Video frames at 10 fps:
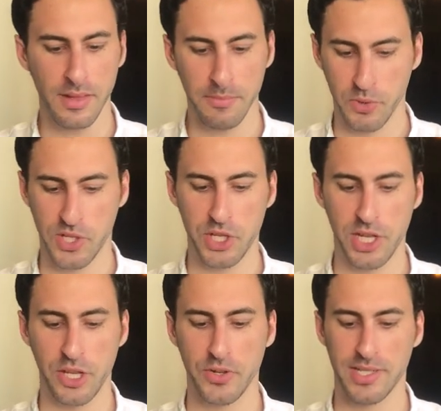
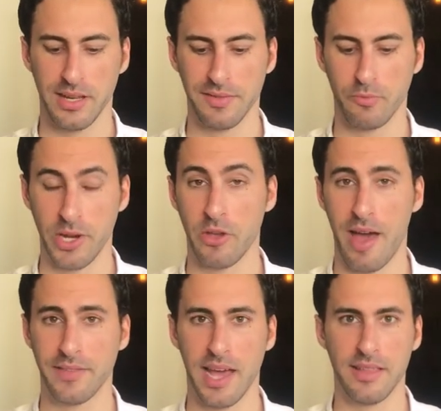Positioning yourself when you
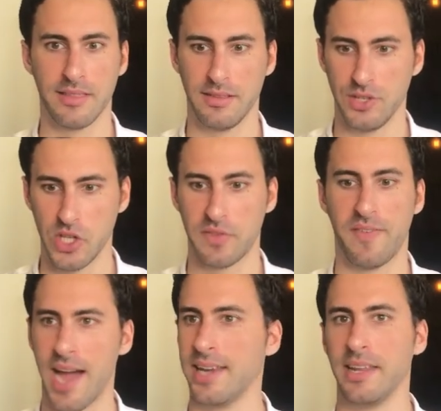have that, just
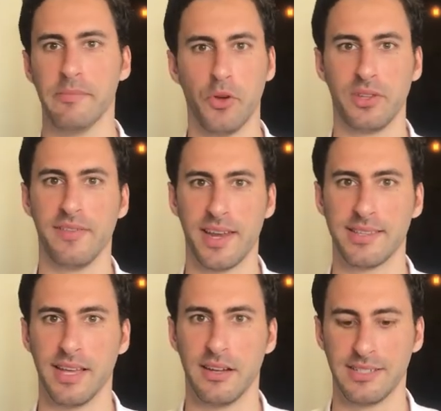finding motivated
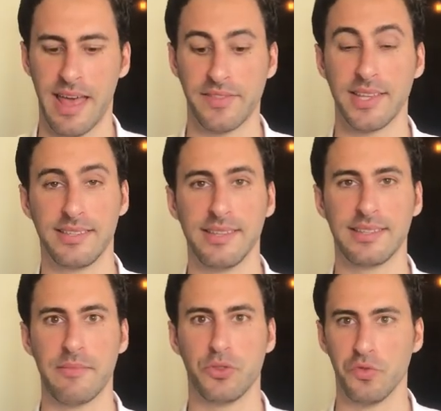sellers, have the
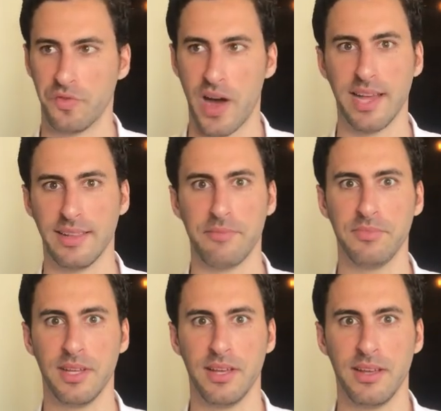system to find them,
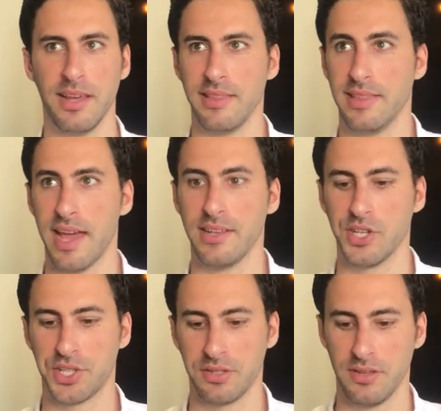and then
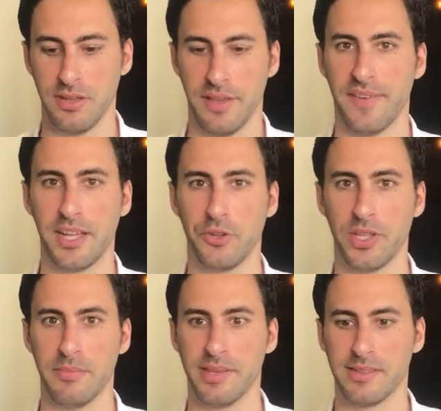just evaluate
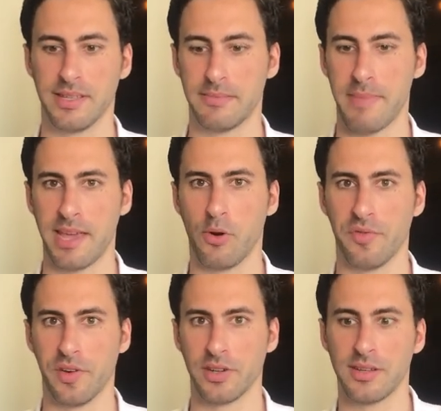the business, make
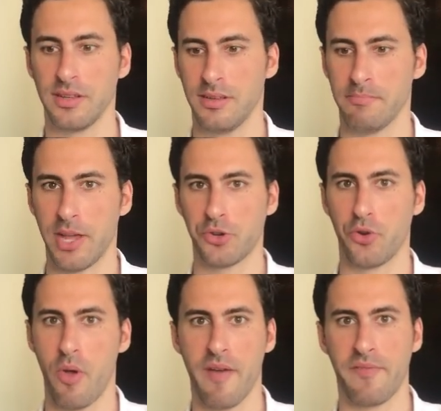offers, make sure
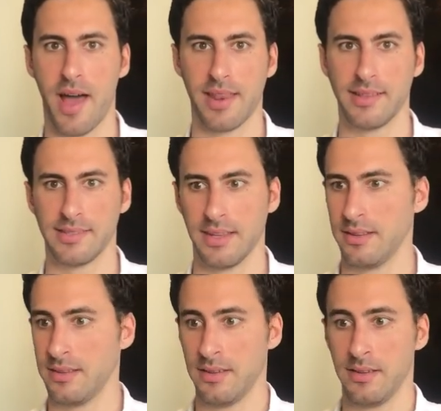you have
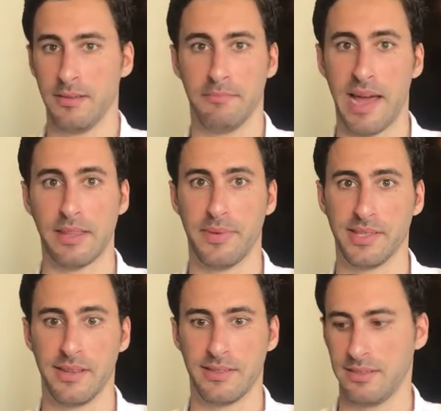financing, buy the
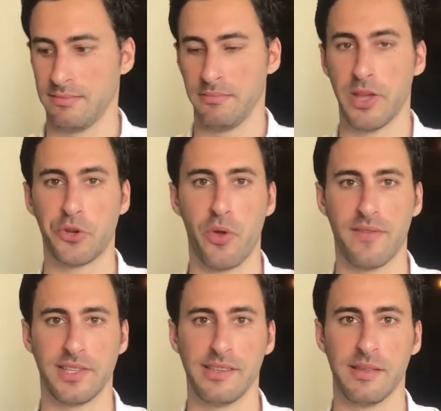business, make sure you
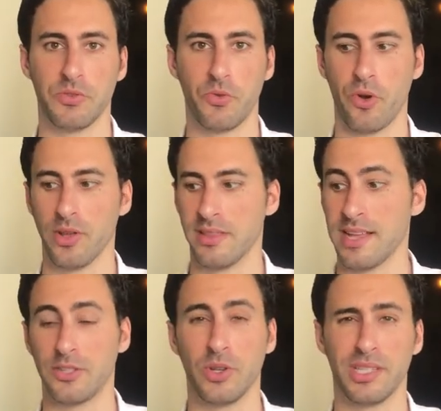have a system to grow it. That's all.